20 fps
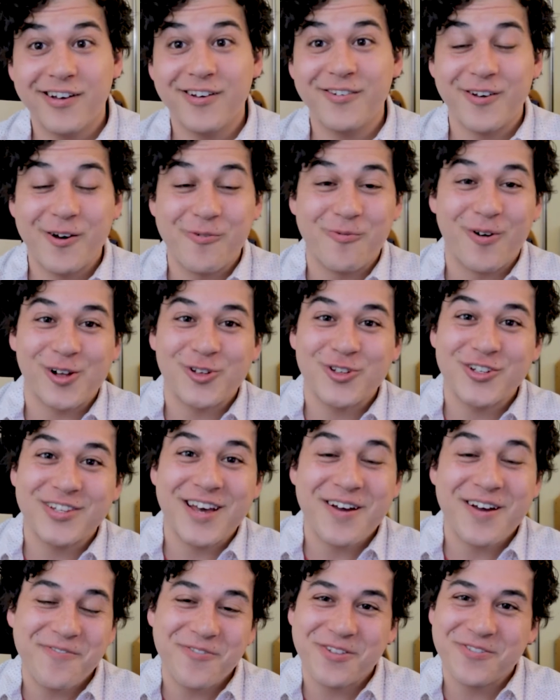I'm watching
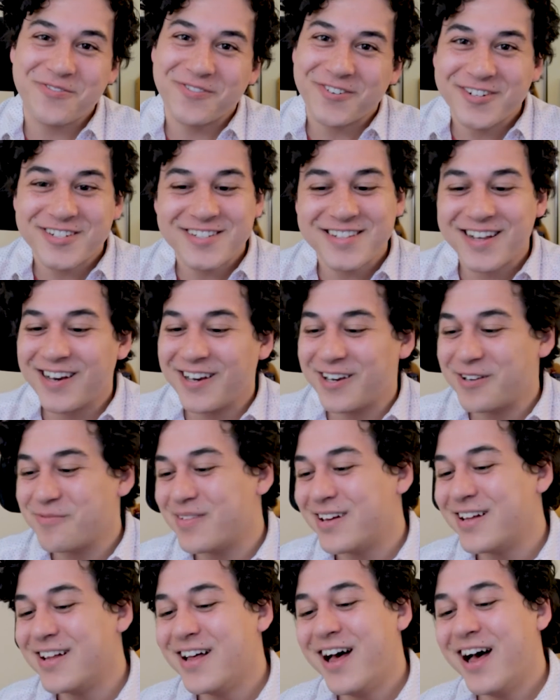for the first
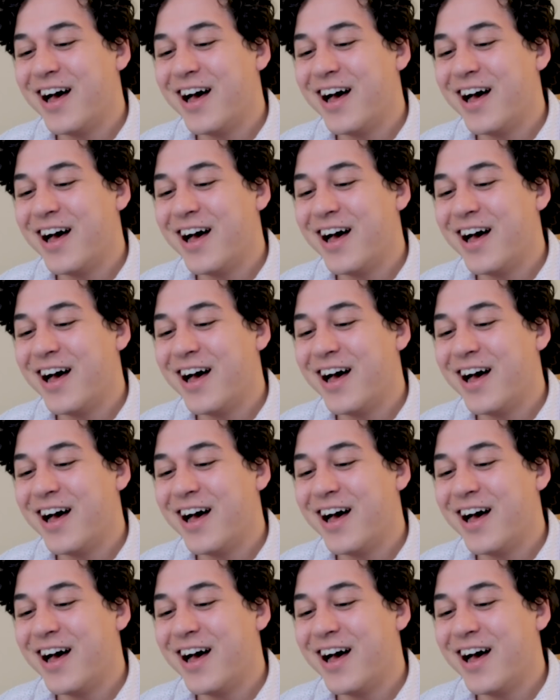time.